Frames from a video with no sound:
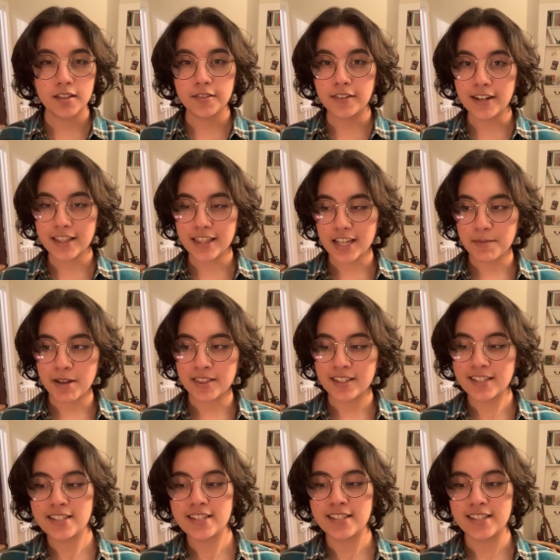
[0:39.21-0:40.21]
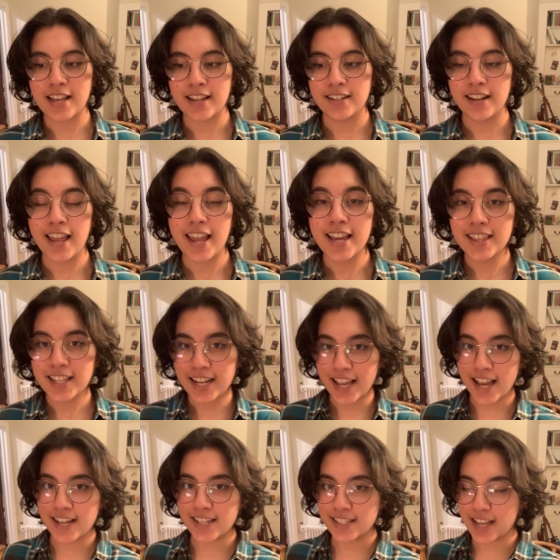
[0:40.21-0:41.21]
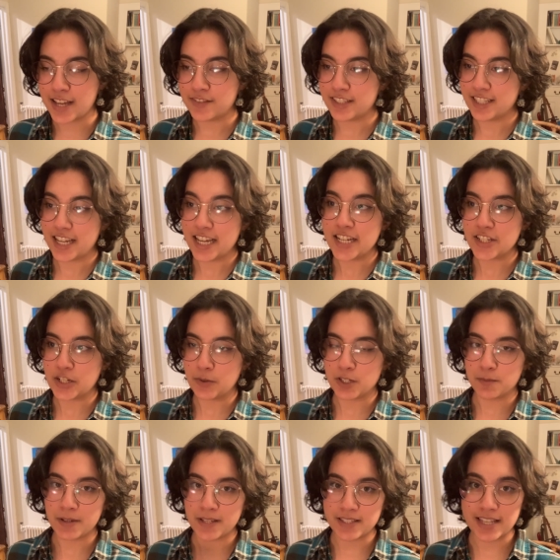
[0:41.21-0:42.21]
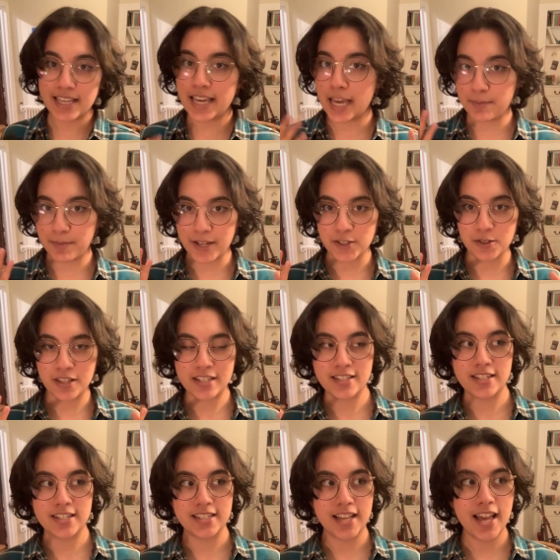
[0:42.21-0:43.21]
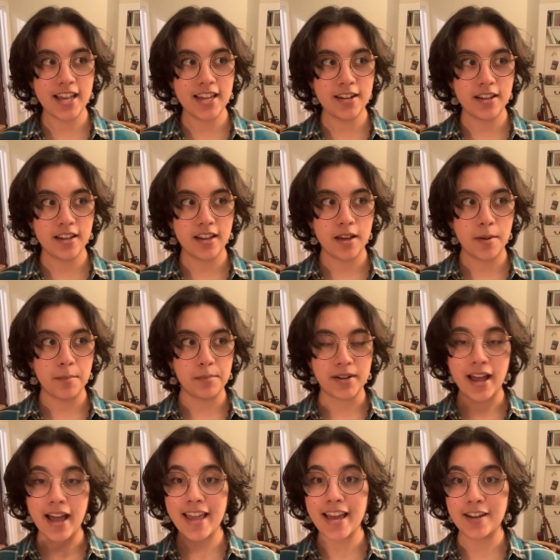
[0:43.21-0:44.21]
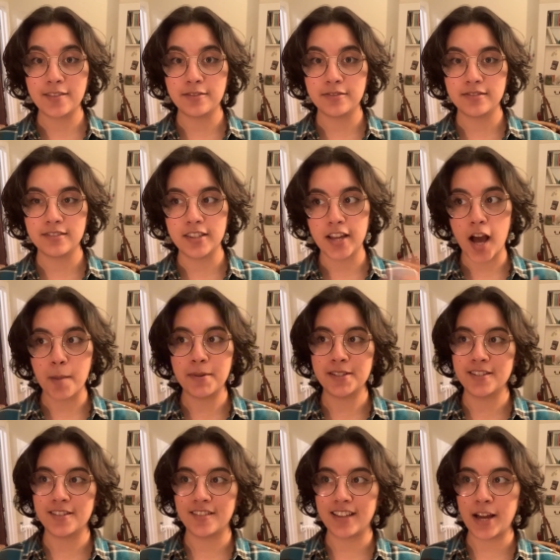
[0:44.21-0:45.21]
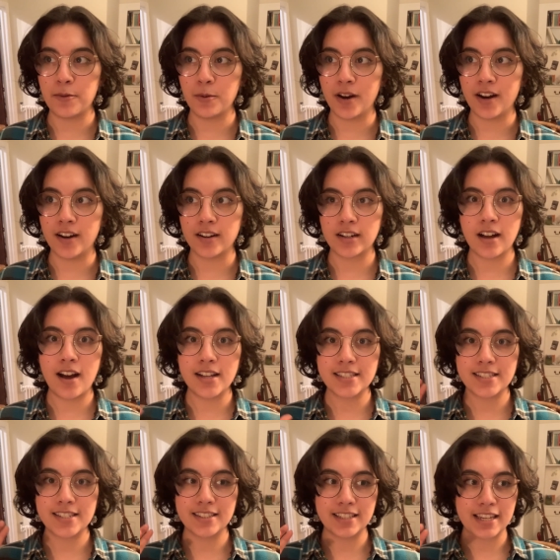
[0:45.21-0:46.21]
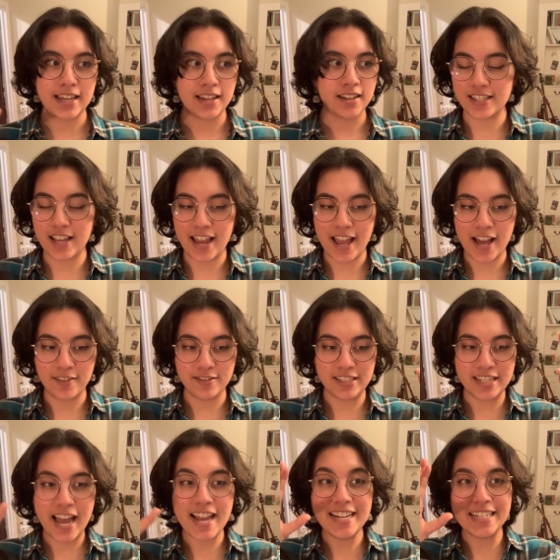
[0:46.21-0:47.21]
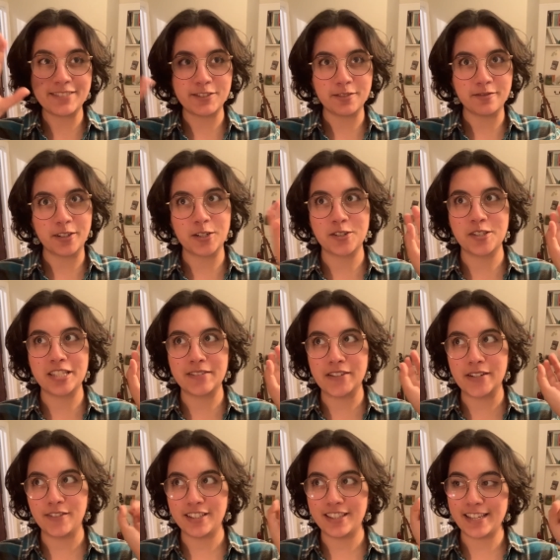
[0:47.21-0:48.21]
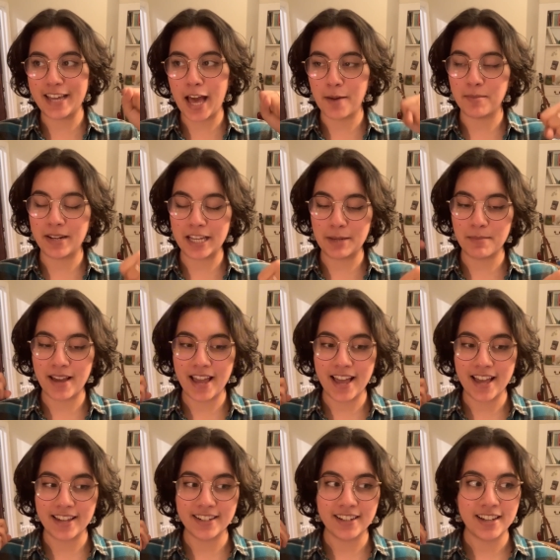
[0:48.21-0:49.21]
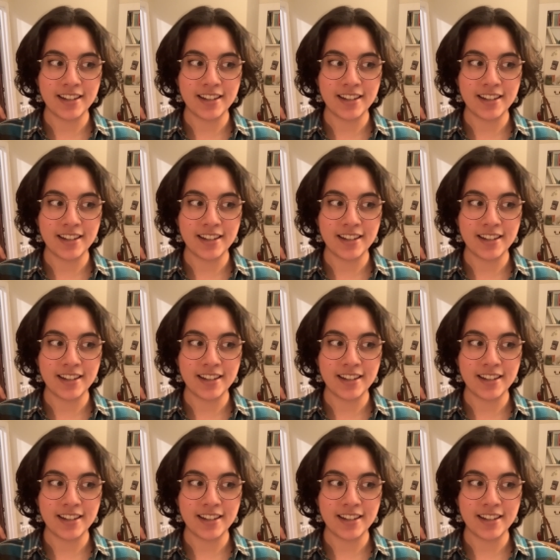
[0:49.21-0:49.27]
funny thing about this is that Anthony has aphantasia, which means he can't picture things in his head, but I have the opposite of that, where constantly I have 10 different versions of everything happening in my head.